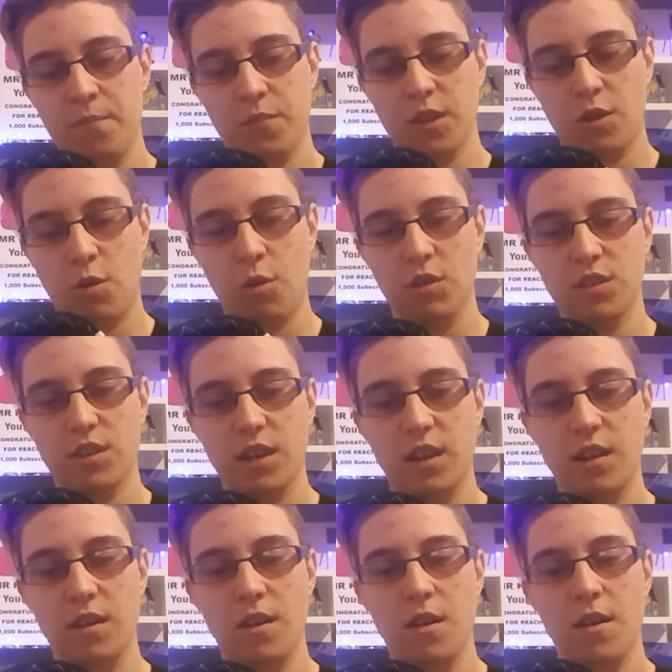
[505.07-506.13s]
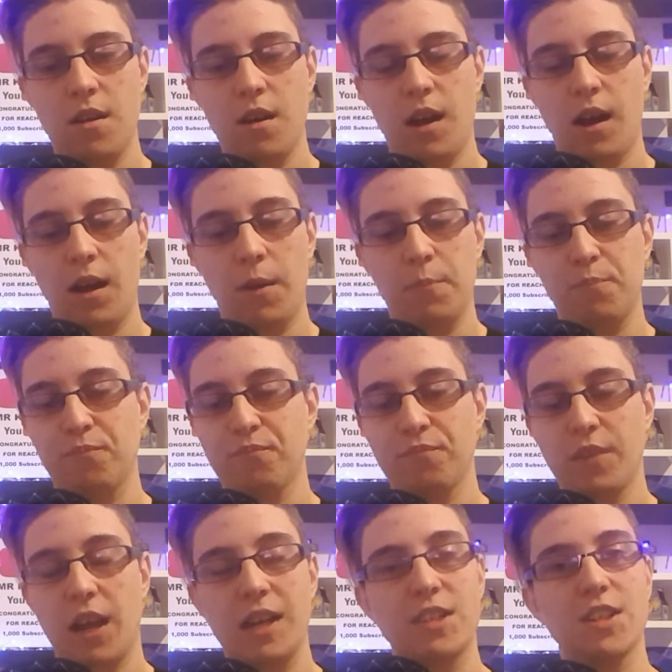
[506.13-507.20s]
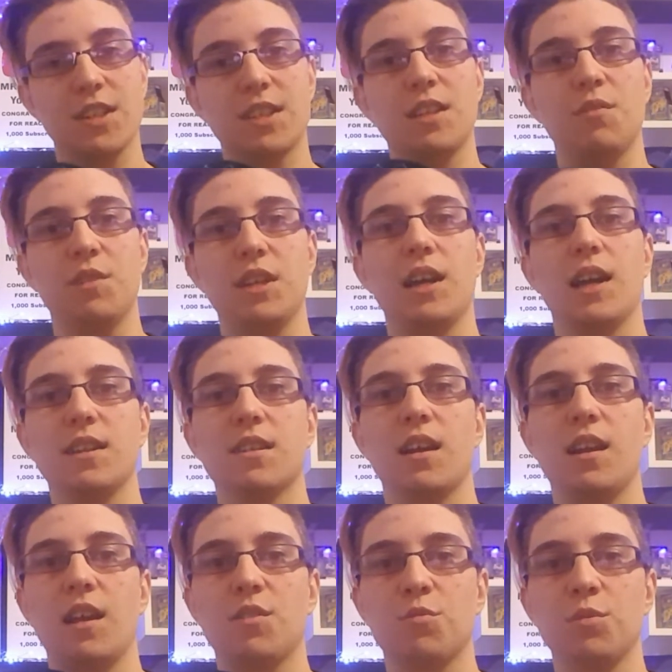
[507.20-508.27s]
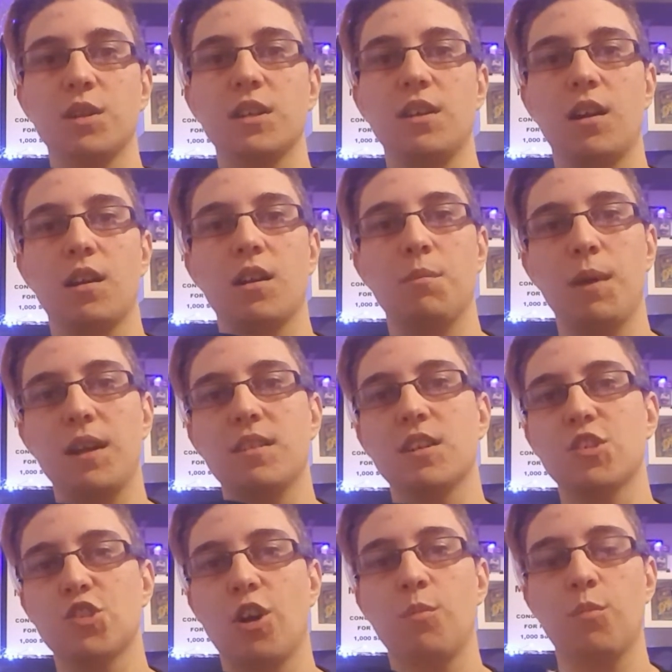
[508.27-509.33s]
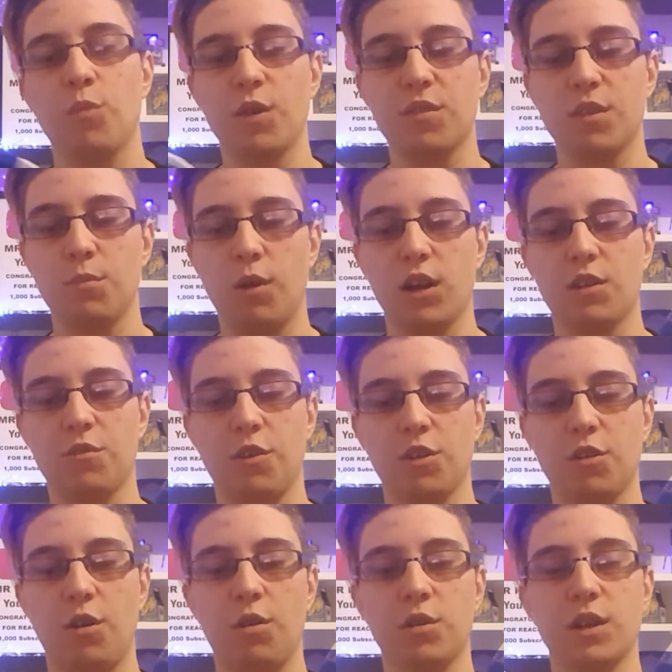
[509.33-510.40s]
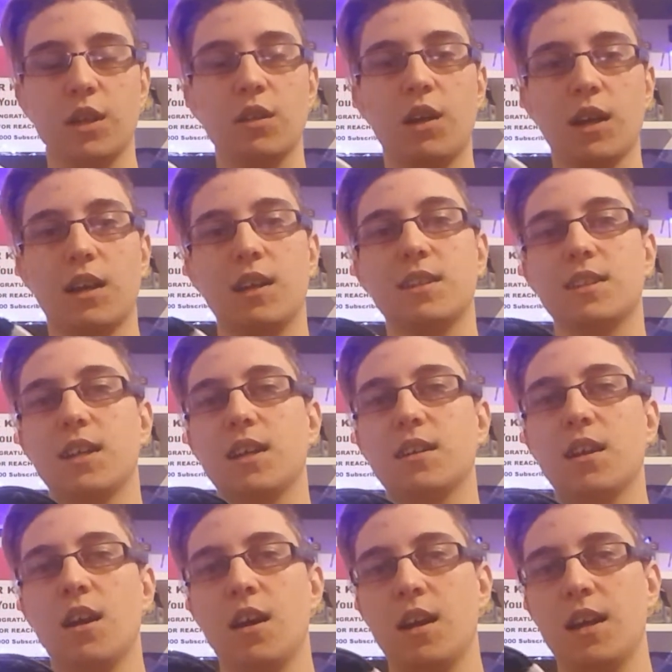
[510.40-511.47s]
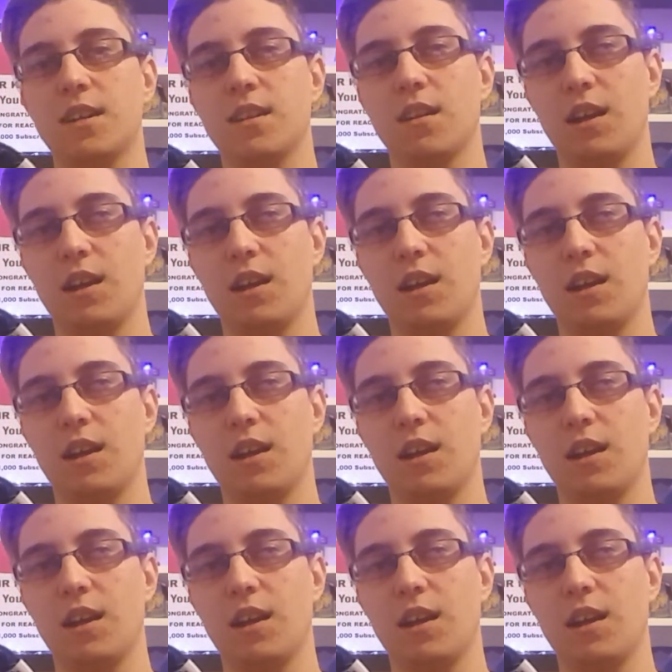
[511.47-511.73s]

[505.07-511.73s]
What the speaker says: the Corsair HS70 headset has really done an amazing job with the microphone quality. Like I said, it's a